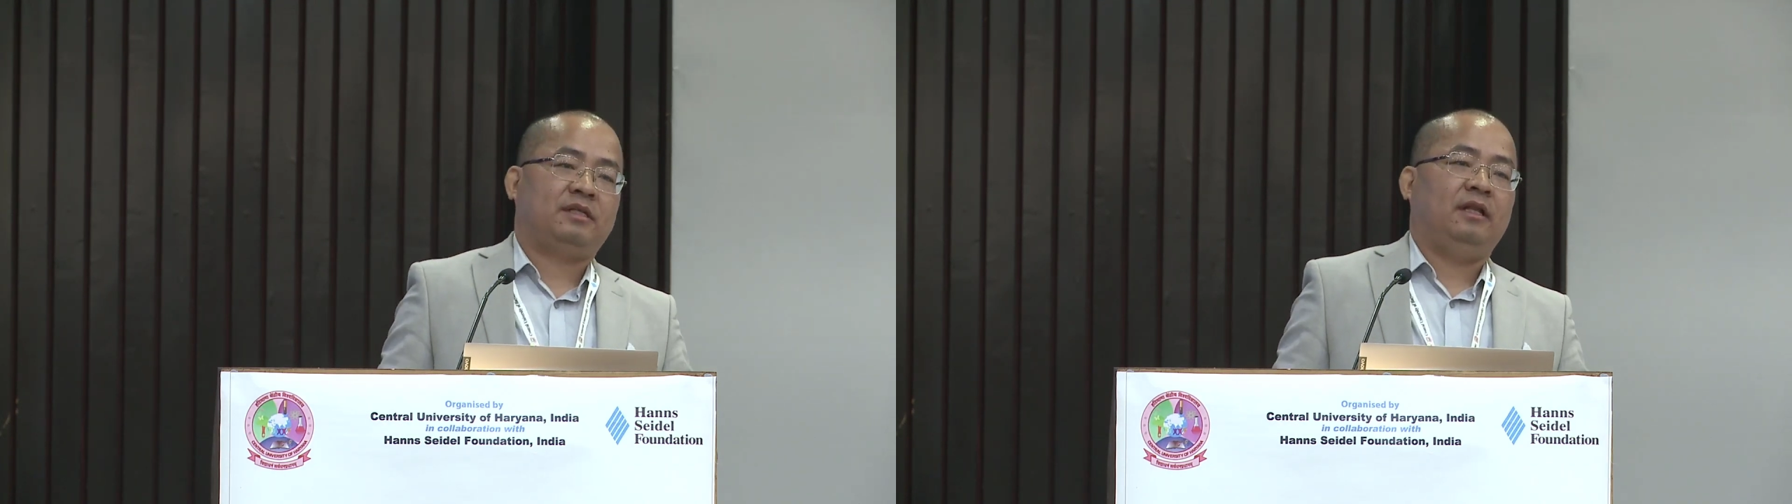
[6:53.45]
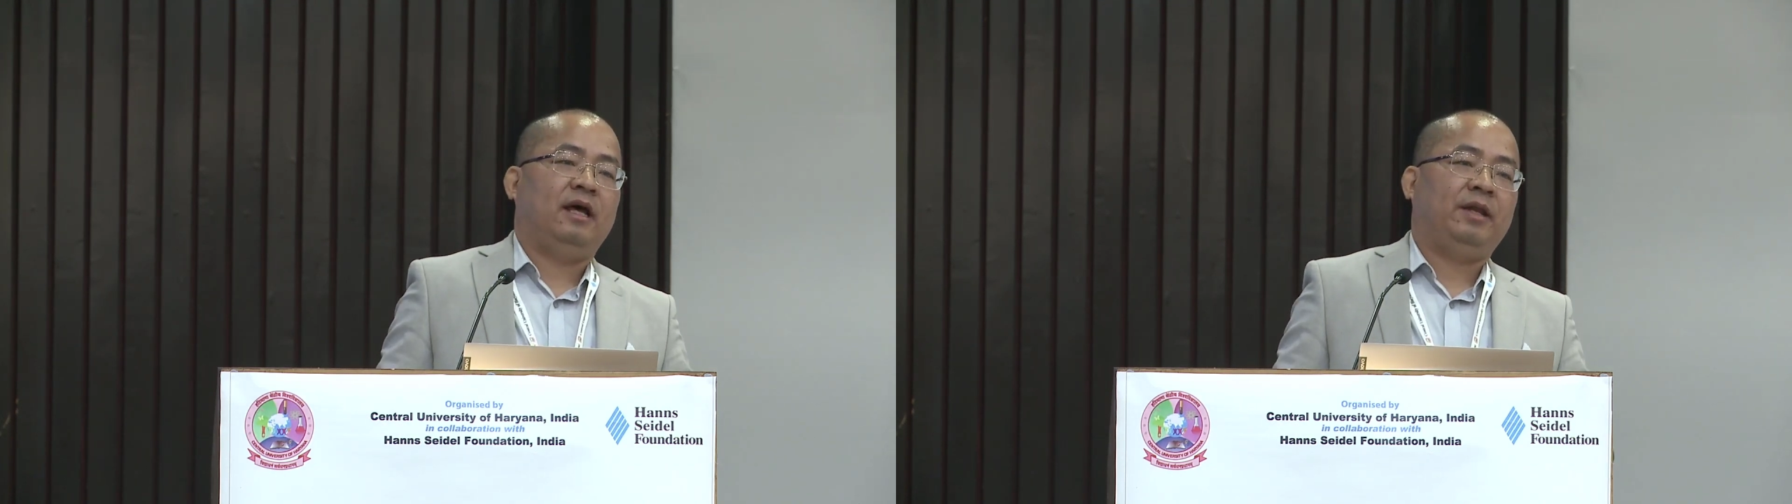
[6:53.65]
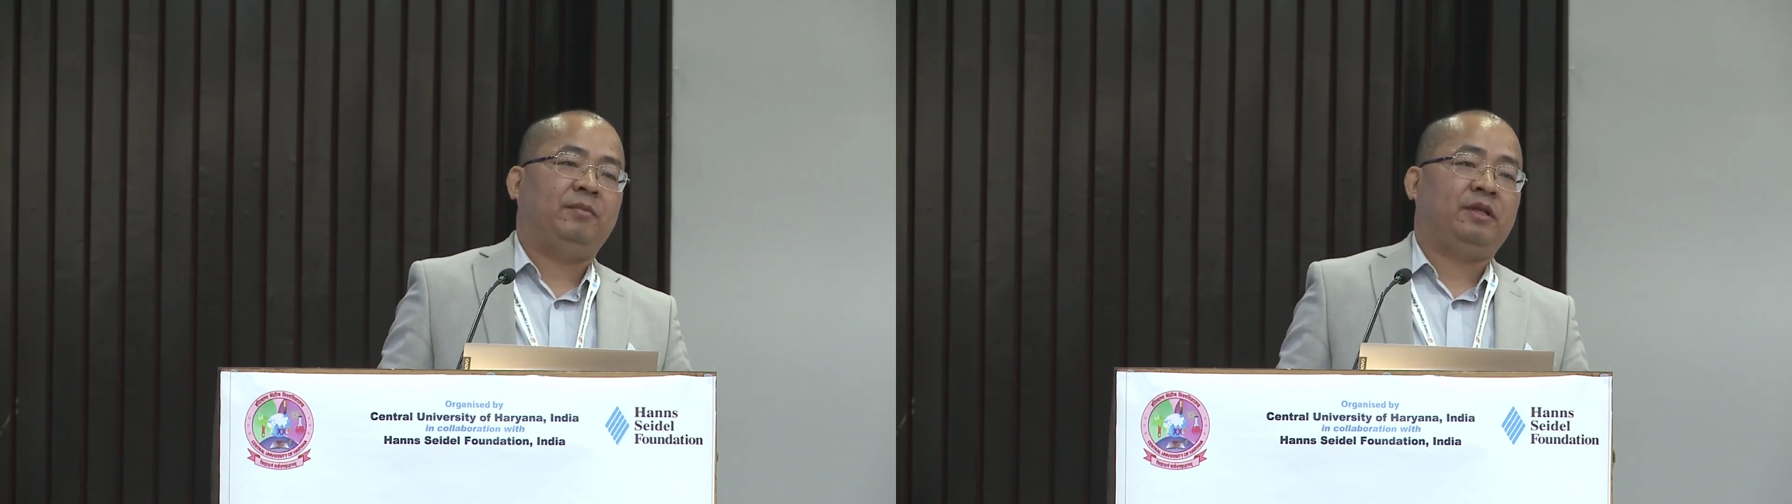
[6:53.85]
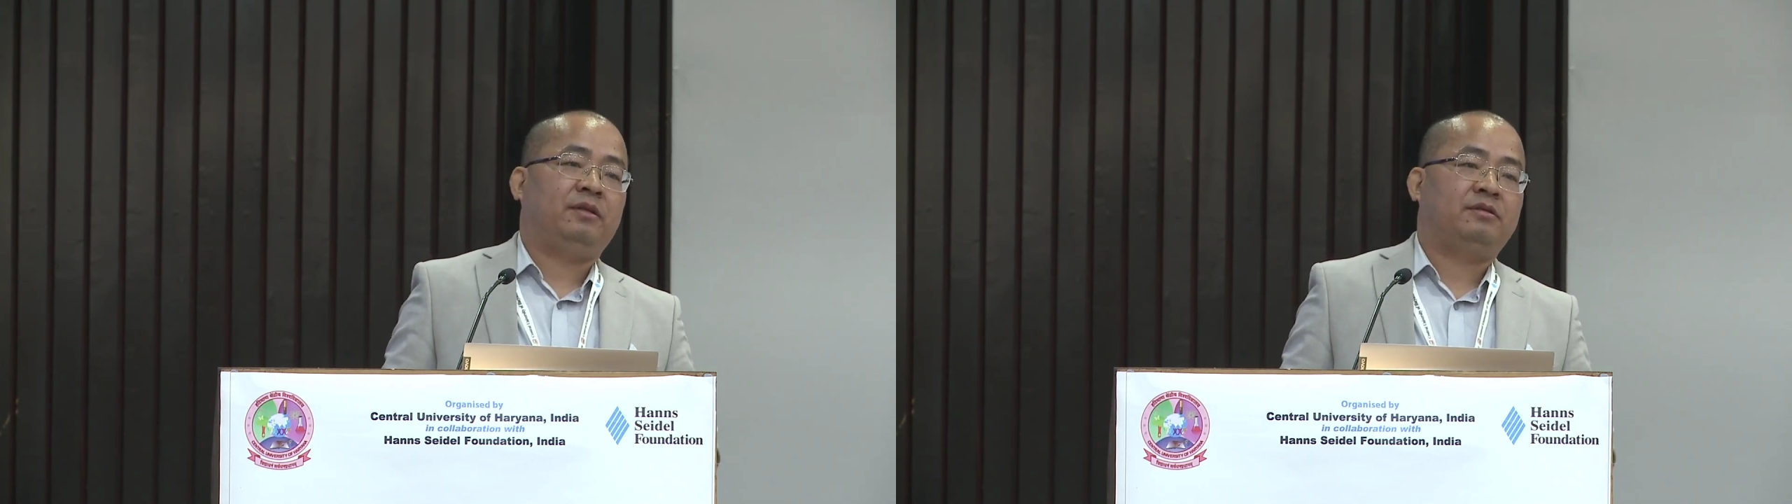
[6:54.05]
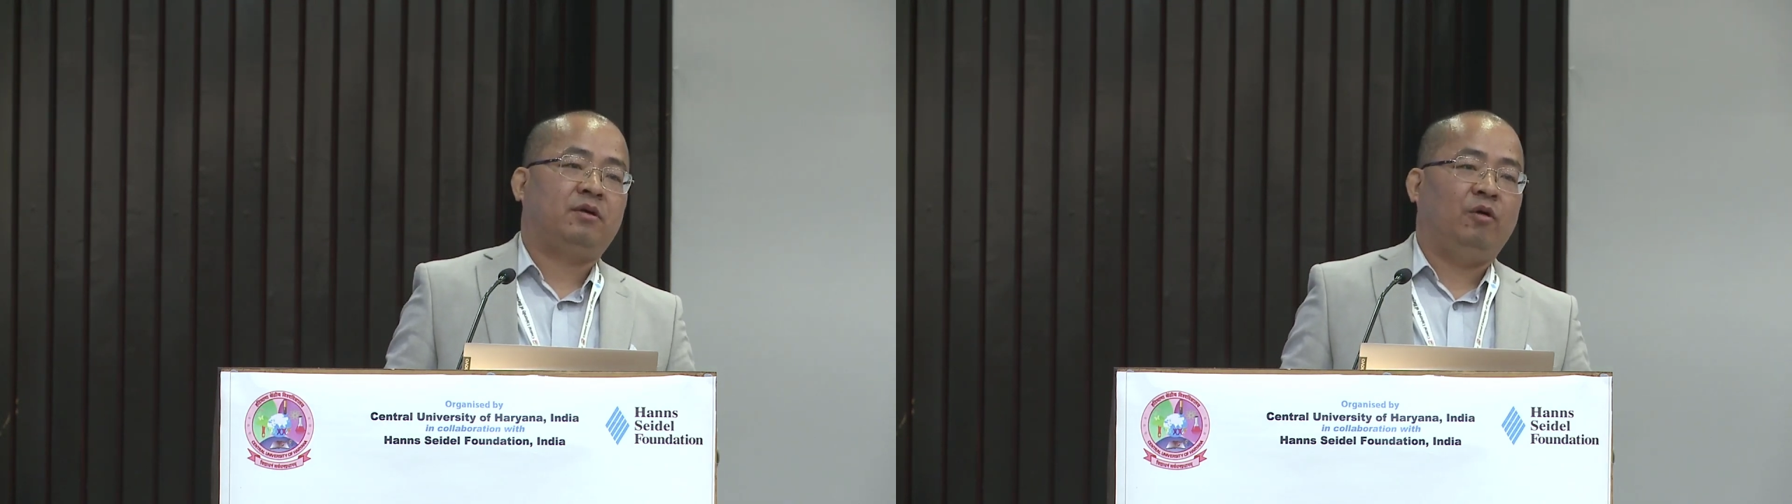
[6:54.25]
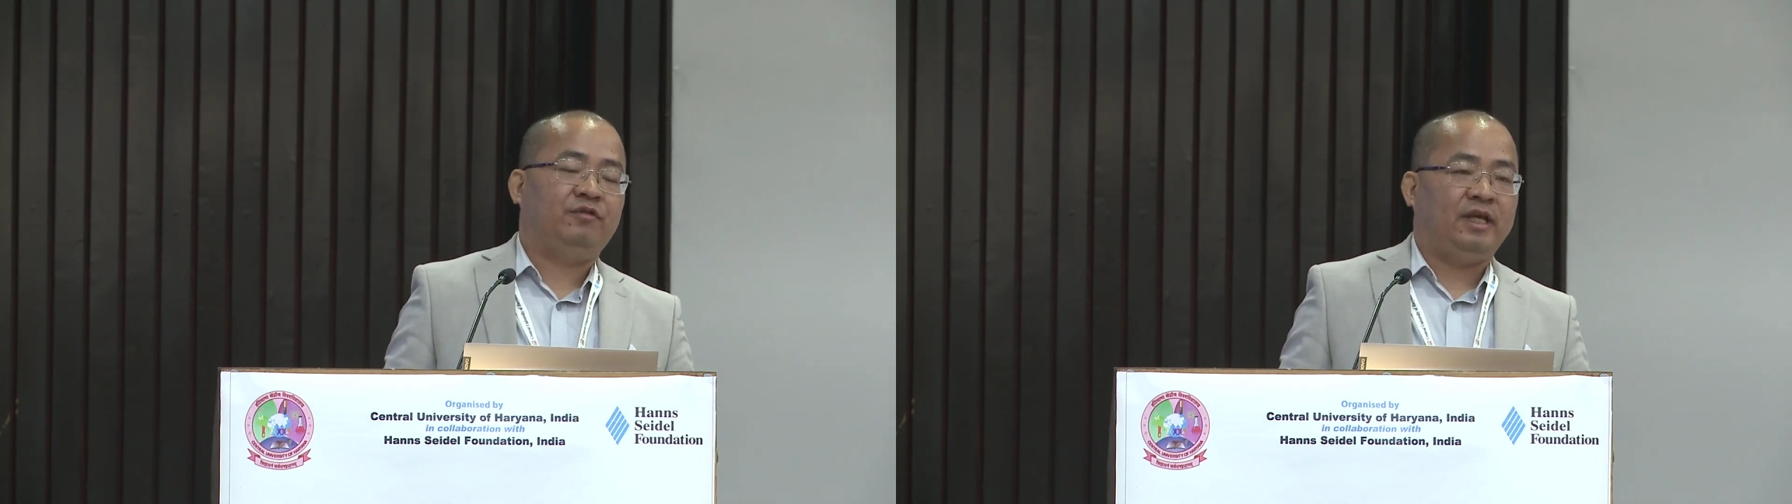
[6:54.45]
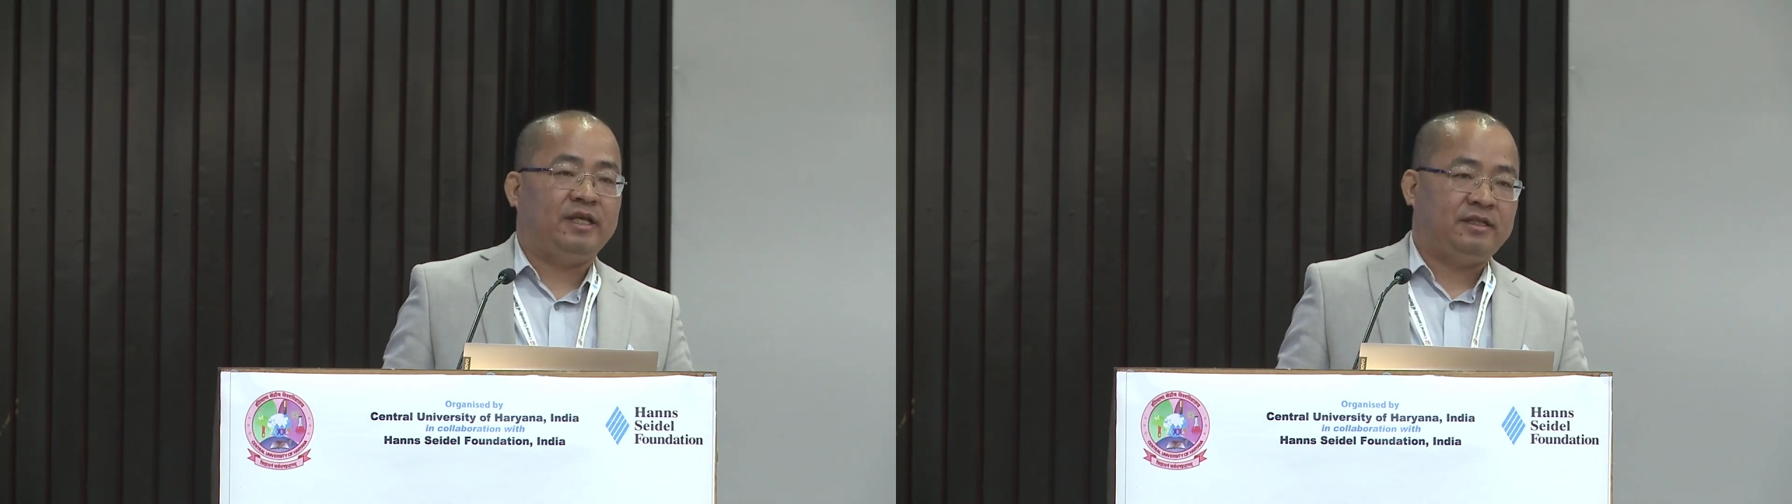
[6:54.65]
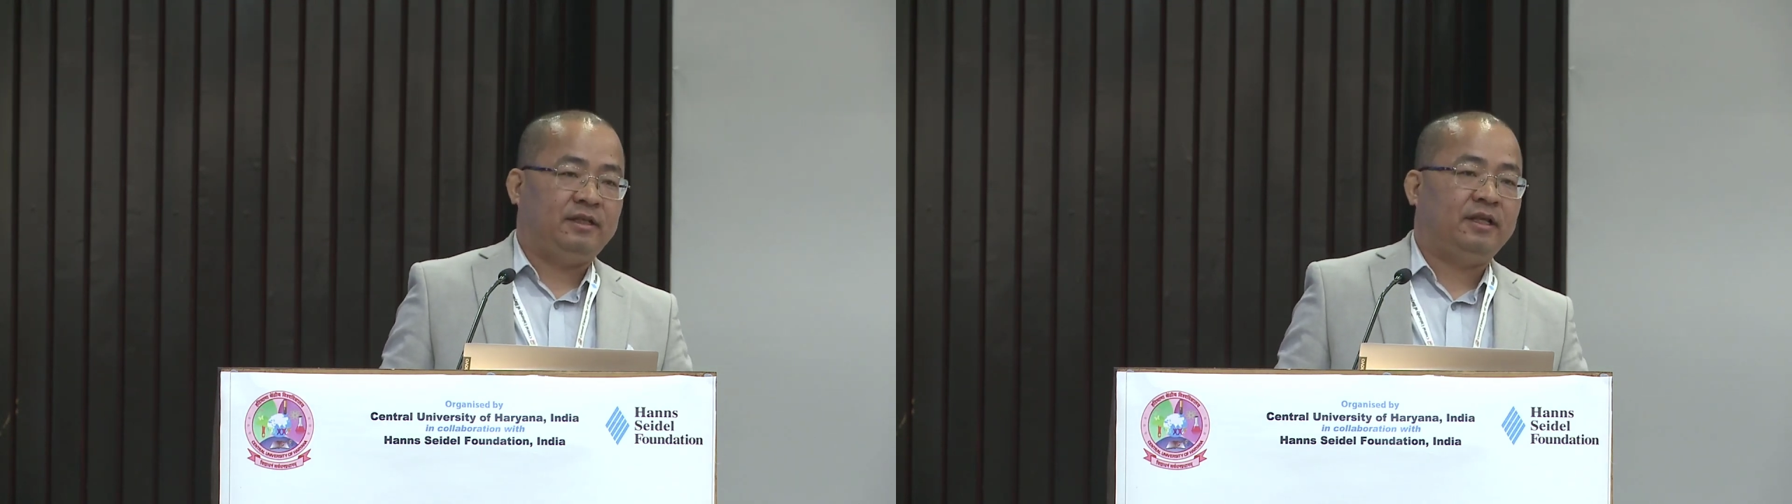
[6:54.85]
alignment of the
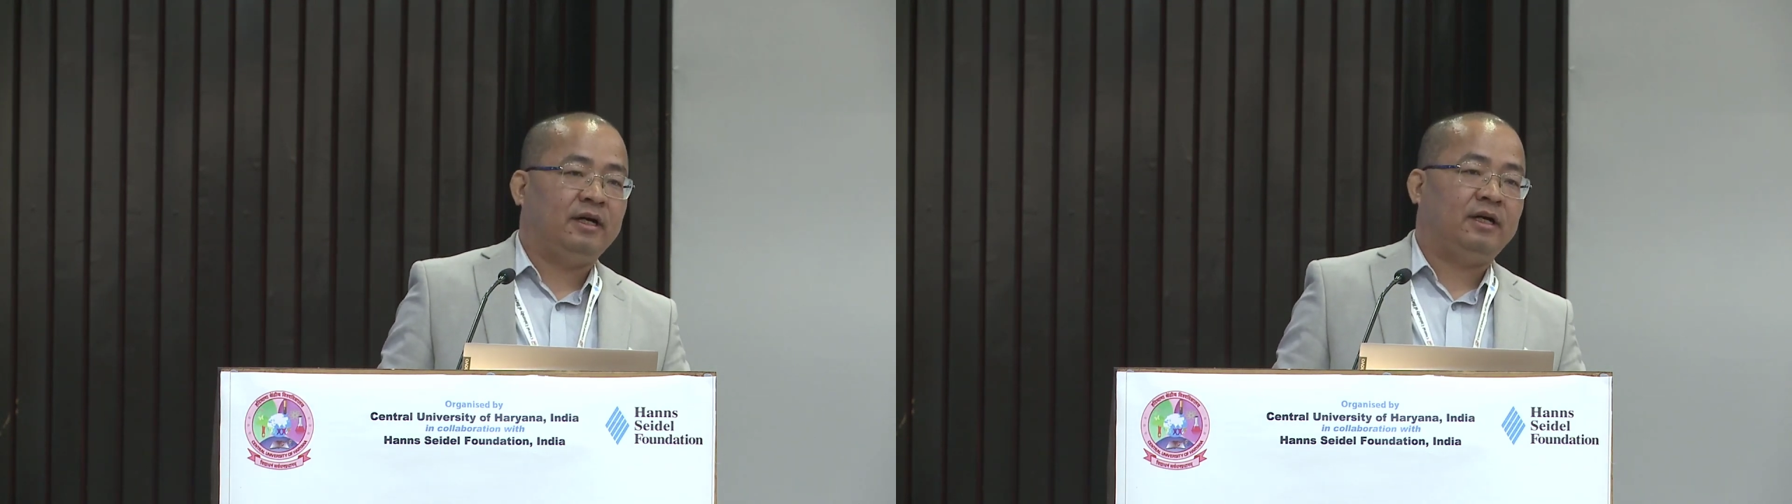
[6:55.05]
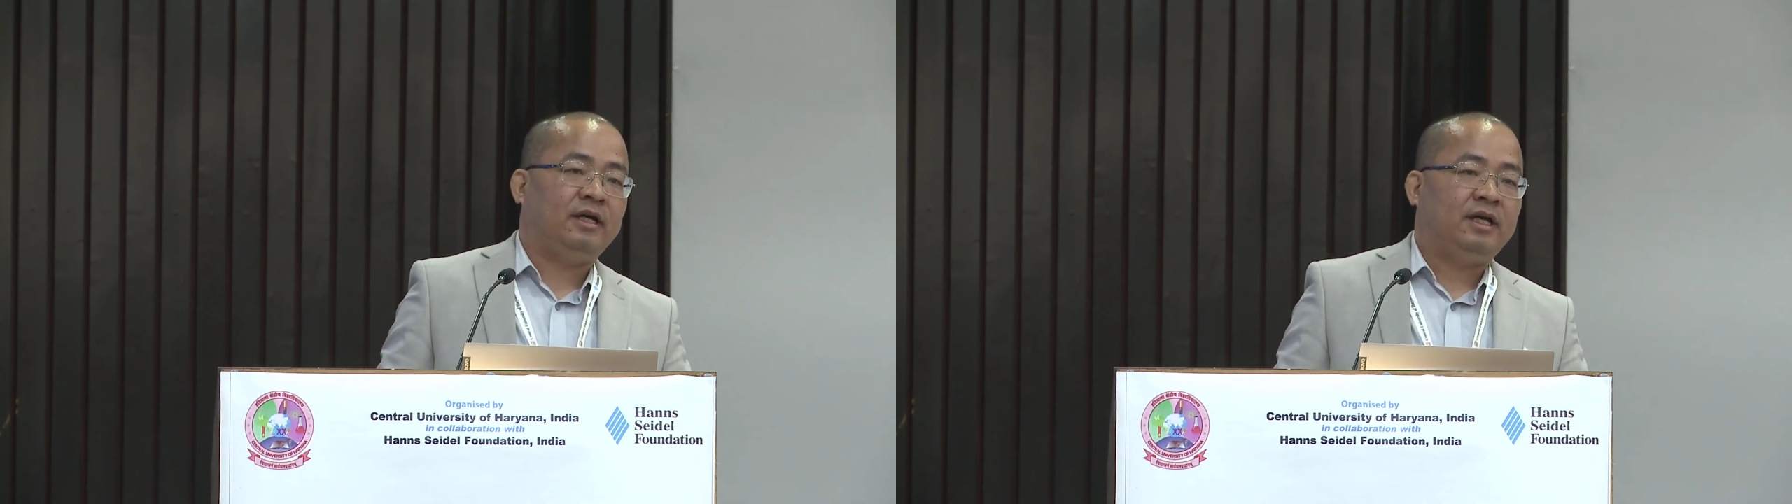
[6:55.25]
agenda,